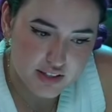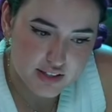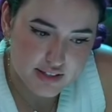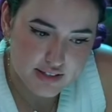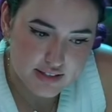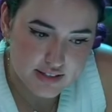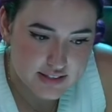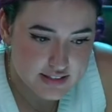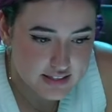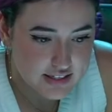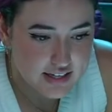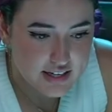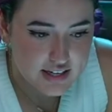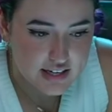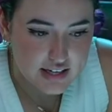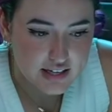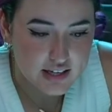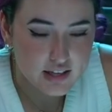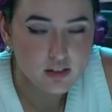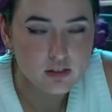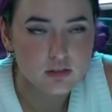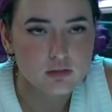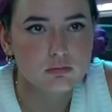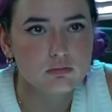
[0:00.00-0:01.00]

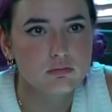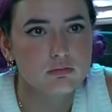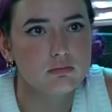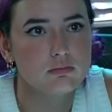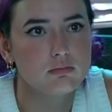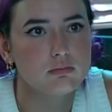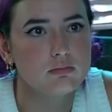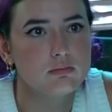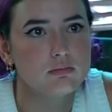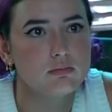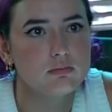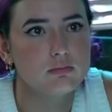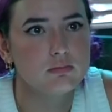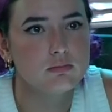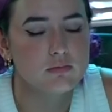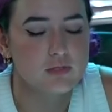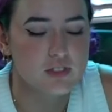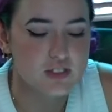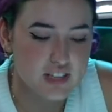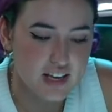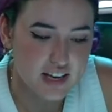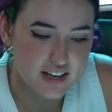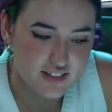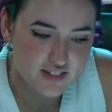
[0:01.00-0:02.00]
D
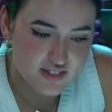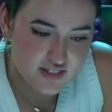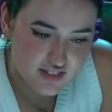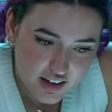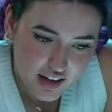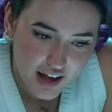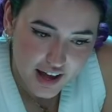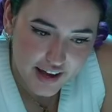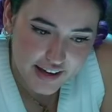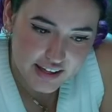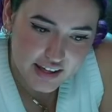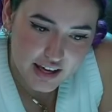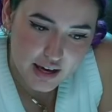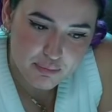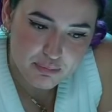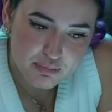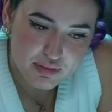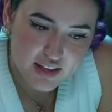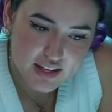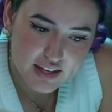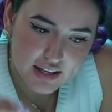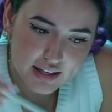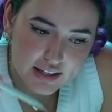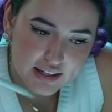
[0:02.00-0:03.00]
says, I kept
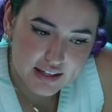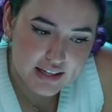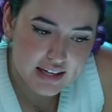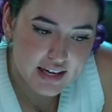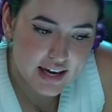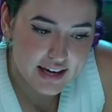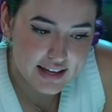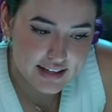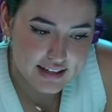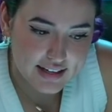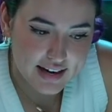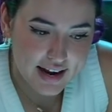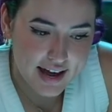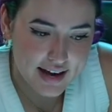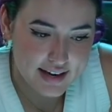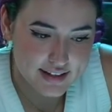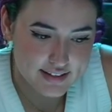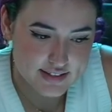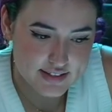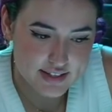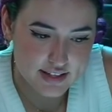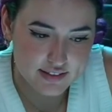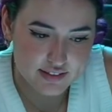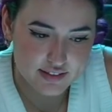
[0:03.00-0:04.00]
thinking he had an
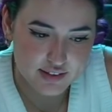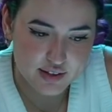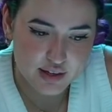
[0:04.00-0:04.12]
accent.